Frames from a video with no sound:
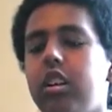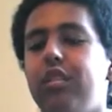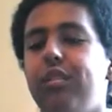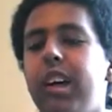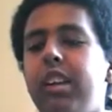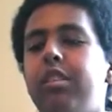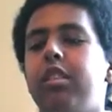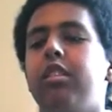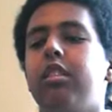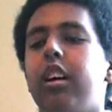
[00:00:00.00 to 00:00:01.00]

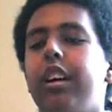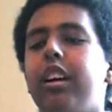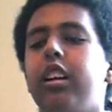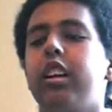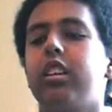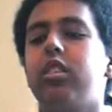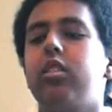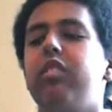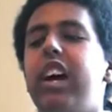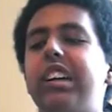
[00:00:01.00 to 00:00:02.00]
advances like
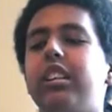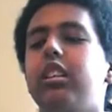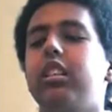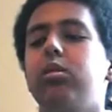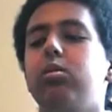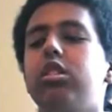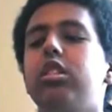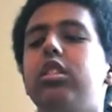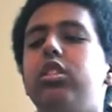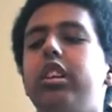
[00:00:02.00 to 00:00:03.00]
electromagnet used
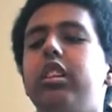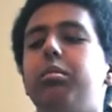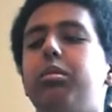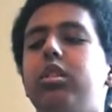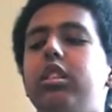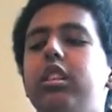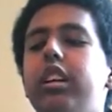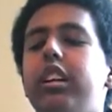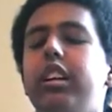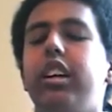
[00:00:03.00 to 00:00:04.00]
to transport
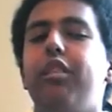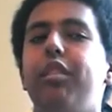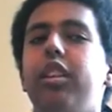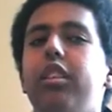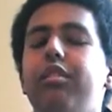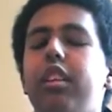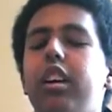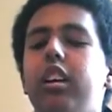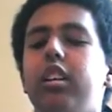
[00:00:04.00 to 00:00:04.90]
any heavy lift.